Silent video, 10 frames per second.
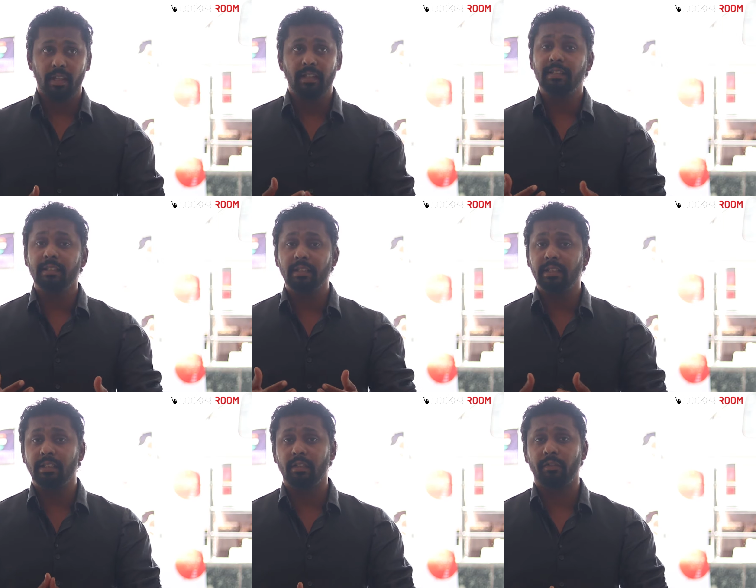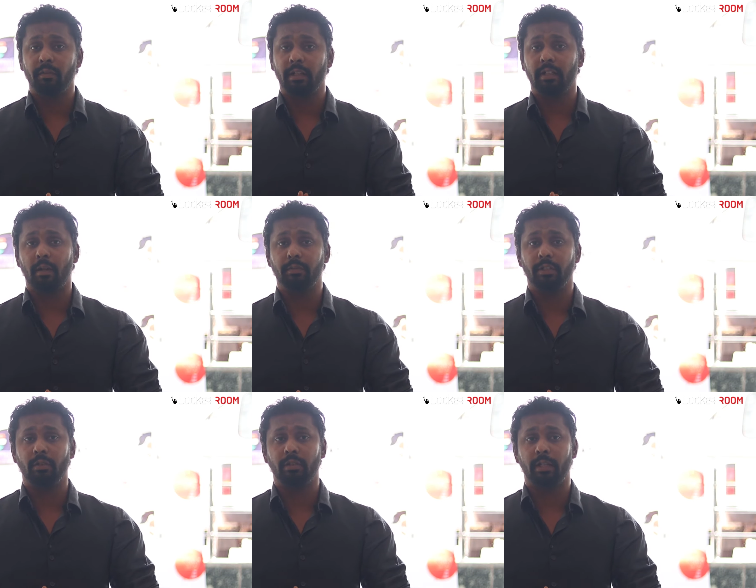This is the gist of it when it comes
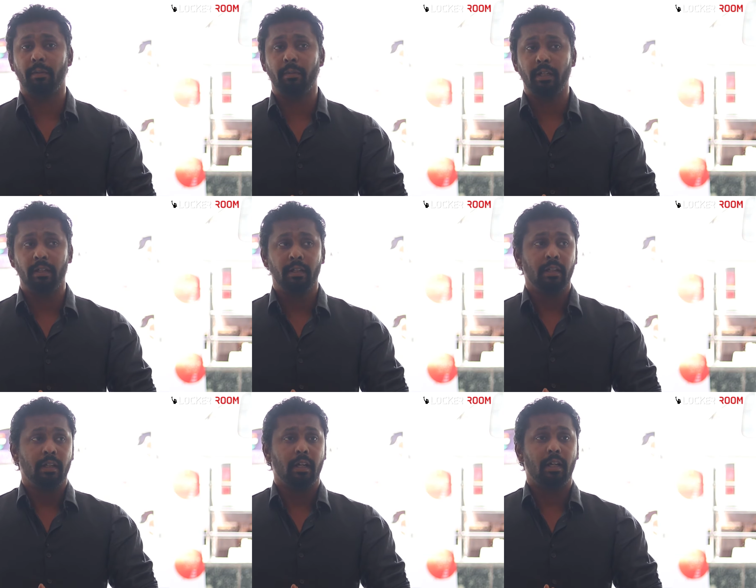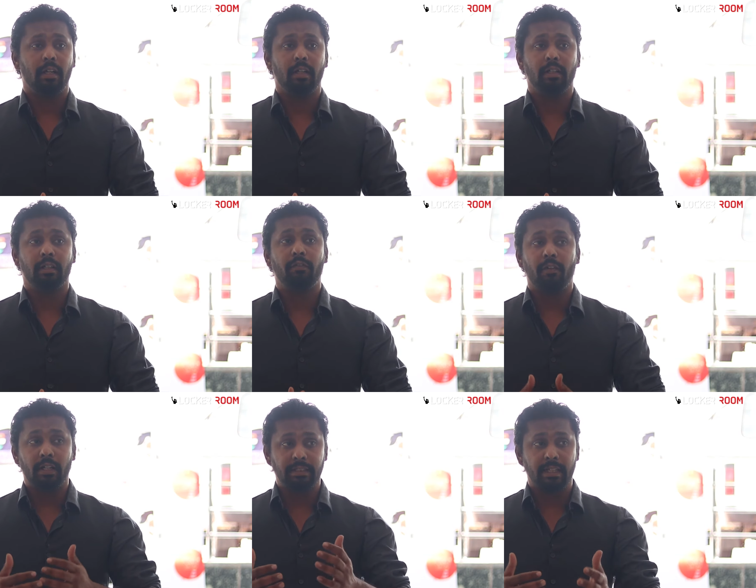to Youth MMA. The
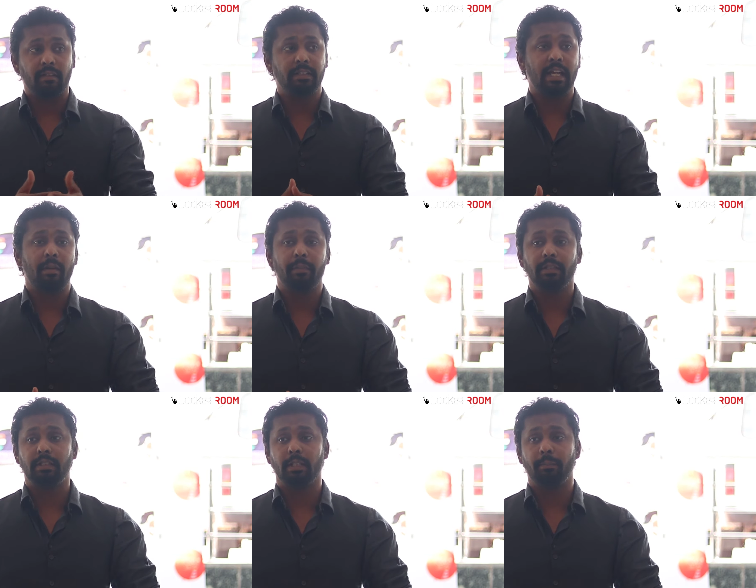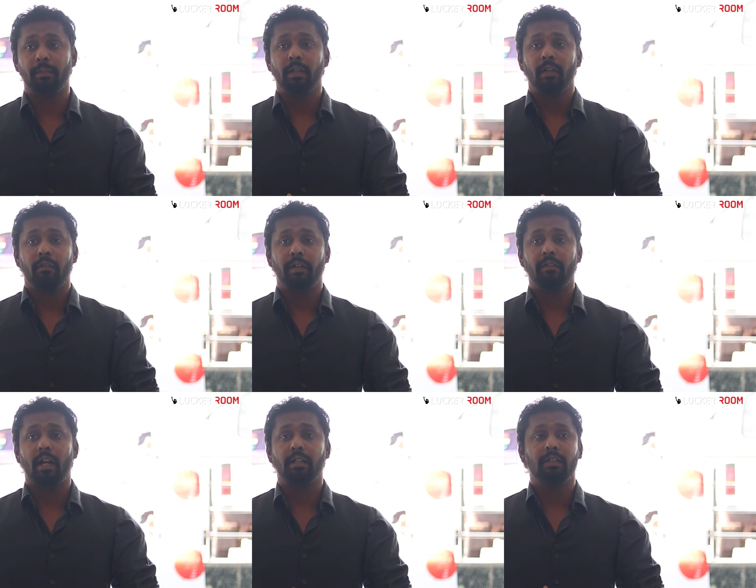first ever championship,
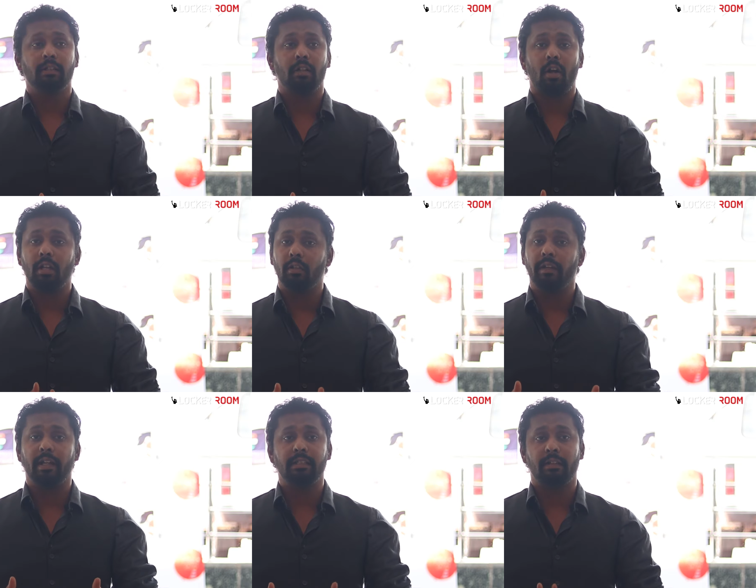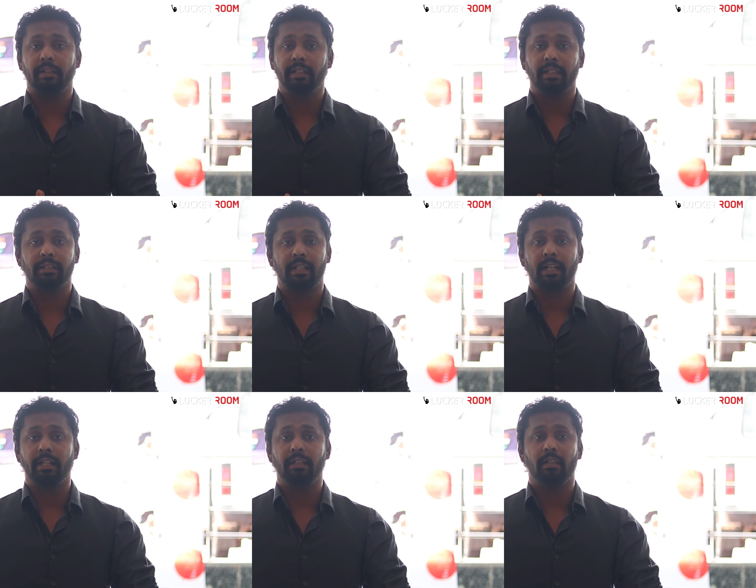we've done all the weigh-ins, everything is
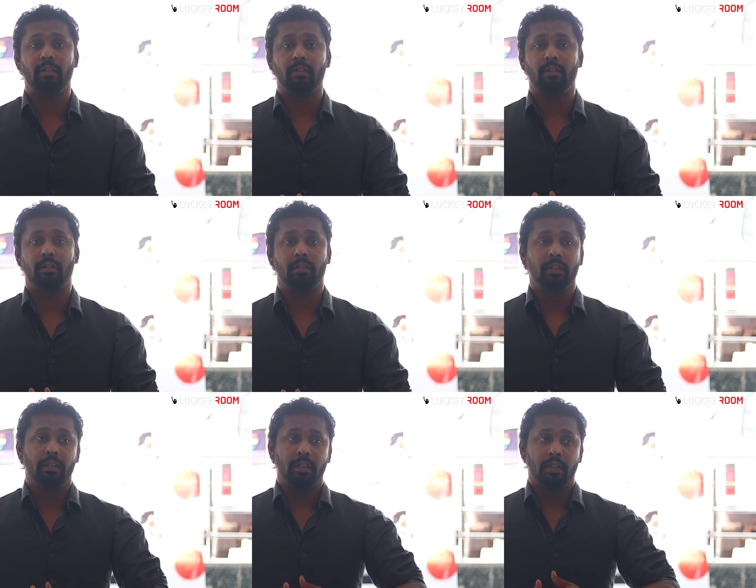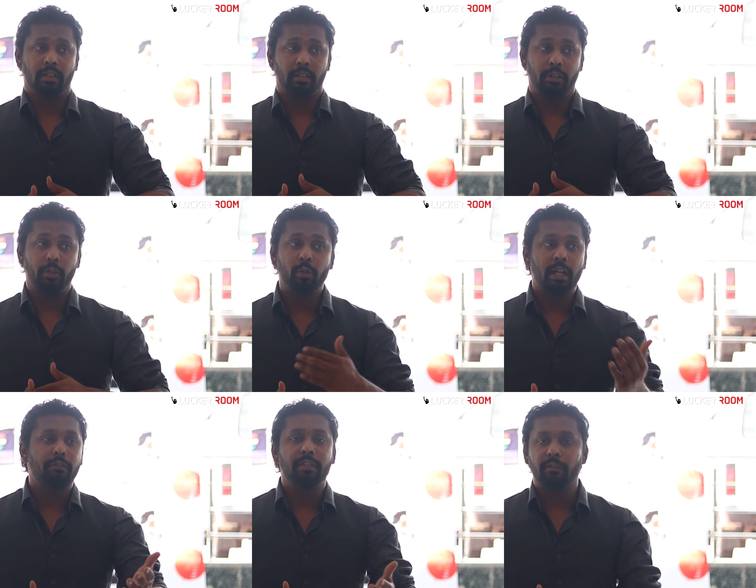ready. The new
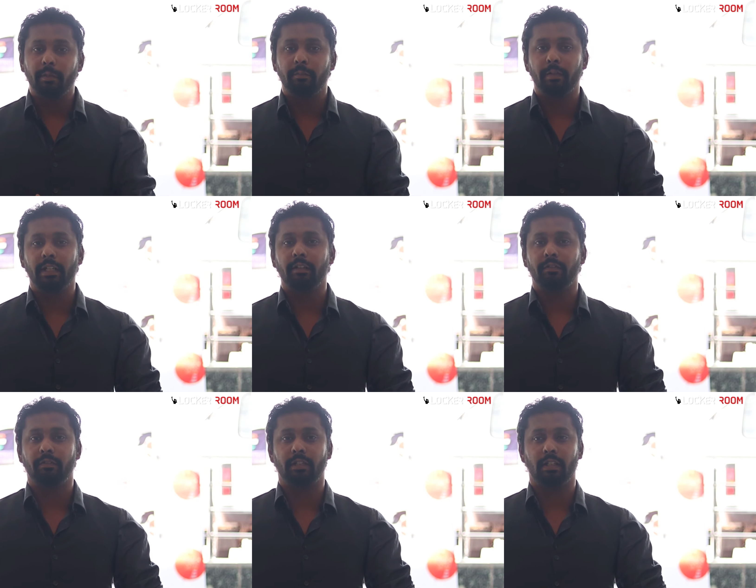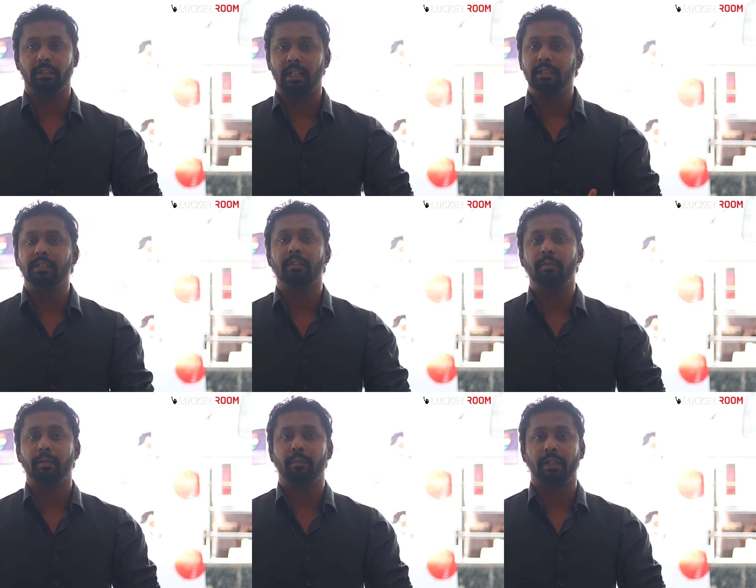refs have been briefed, the judges
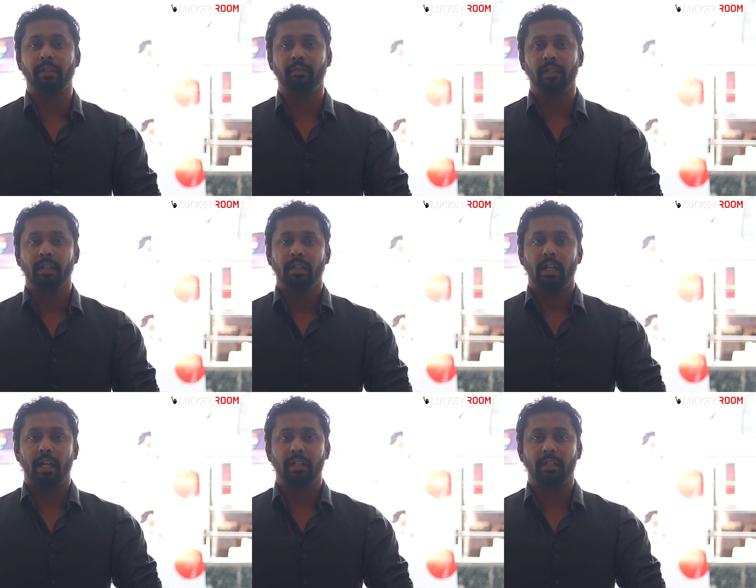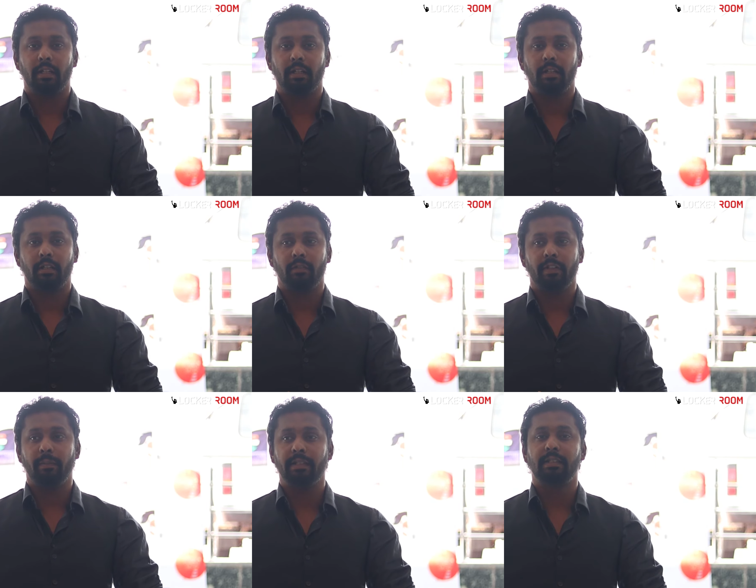have been briefed, and
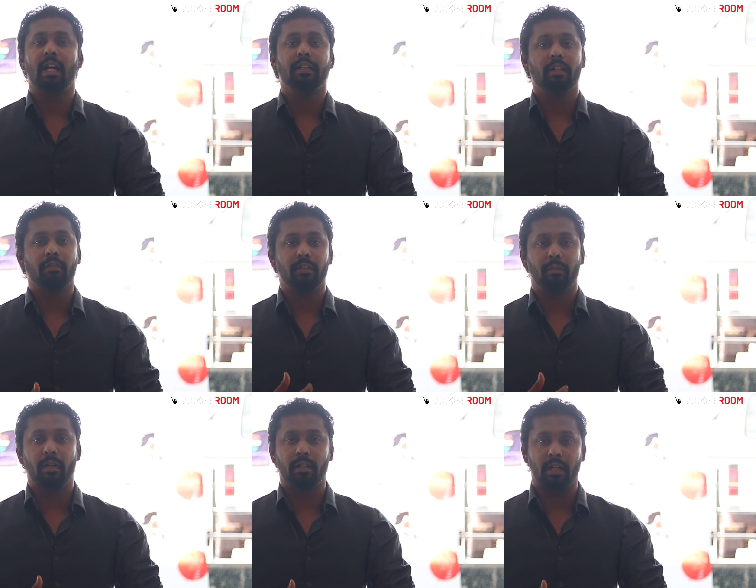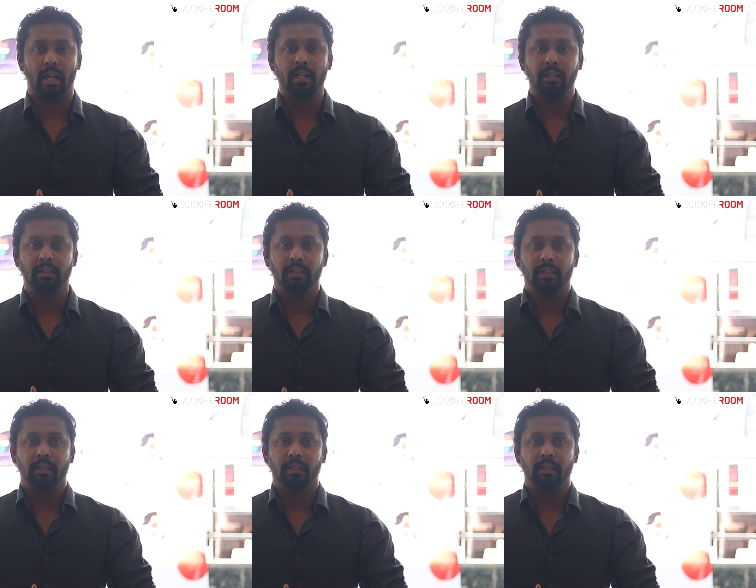we'll be starting off in about an hour.